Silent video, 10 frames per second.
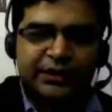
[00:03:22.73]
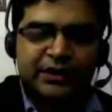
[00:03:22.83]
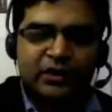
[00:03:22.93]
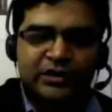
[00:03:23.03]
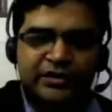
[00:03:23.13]
to
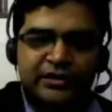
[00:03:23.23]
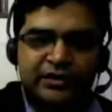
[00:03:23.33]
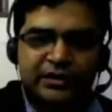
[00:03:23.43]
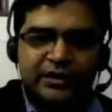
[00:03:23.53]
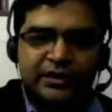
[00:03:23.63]
this, there's
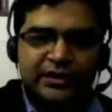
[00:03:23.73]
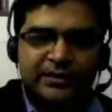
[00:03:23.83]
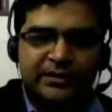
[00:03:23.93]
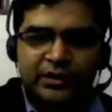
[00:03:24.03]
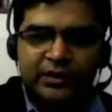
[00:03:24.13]
something called
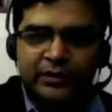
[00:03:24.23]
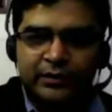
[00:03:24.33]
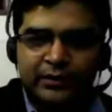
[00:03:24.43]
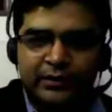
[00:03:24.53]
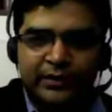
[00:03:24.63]

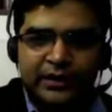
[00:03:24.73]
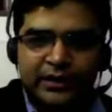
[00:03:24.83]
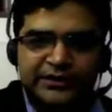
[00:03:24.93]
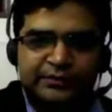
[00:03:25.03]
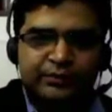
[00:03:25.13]
residual.
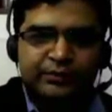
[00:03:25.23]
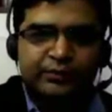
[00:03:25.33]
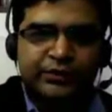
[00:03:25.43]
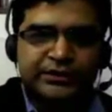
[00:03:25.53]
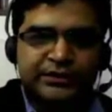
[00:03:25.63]

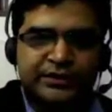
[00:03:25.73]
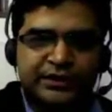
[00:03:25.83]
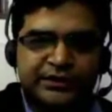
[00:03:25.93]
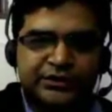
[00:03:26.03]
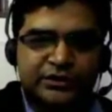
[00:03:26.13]
I'll just
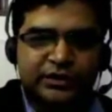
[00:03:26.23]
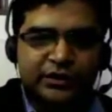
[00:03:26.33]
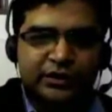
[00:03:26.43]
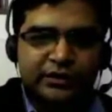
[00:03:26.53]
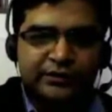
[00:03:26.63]
put a
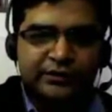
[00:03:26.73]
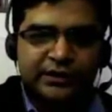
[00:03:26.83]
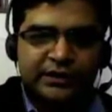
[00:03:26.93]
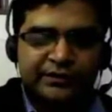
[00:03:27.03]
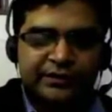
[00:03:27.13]

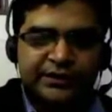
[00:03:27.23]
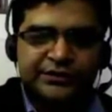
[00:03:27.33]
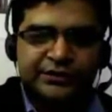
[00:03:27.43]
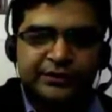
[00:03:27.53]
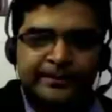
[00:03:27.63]
screenshot
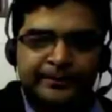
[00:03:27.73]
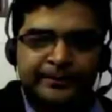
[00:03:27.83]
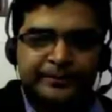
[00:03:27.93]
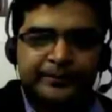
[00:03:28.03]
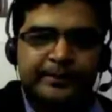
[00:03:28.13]
of the
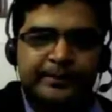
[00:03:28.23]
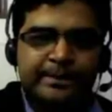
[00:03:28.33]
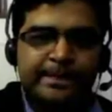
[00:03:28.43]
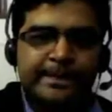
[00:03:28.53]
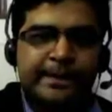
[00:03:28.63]
definition.
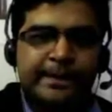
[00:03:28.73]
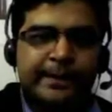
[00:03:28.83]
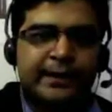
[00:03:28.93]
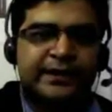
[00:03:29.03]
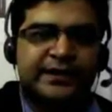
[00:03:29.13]

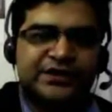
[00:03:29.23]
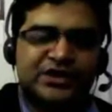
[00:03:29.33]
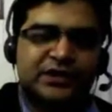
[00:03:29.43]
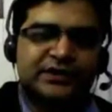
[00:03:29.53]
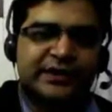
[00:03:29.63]

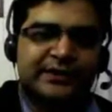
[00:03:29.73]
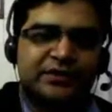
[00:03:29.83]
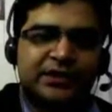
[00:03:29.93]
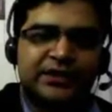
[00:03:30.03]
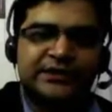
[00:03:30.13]

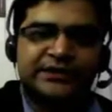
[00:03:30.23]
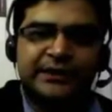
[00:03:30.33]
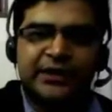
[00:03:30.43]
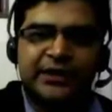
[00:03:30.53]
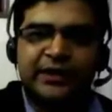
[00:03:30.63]
Residual is
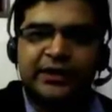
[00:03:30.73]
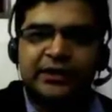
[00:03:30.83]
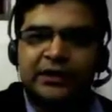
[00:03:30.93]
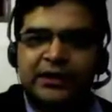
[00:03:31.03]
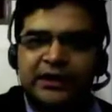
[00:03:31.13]
absolutely the
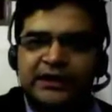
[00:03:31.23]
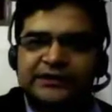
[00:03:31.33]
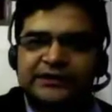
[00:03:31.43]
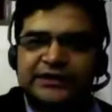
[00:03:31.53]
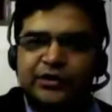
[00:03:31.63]
same thing
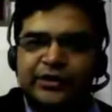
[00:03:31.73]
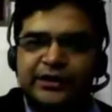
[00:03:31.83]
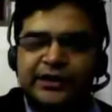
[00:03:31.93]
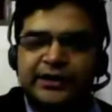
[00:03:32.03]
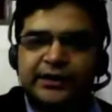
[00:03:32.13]
where,
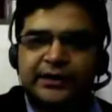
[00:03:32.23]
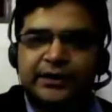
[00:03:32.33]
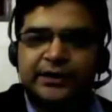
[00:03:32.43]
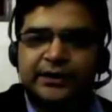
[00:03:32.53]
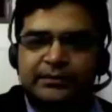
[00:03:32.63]
let's say
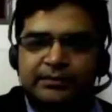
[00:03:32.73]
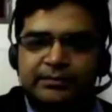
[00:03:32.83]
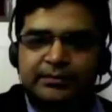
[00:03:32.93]
during the,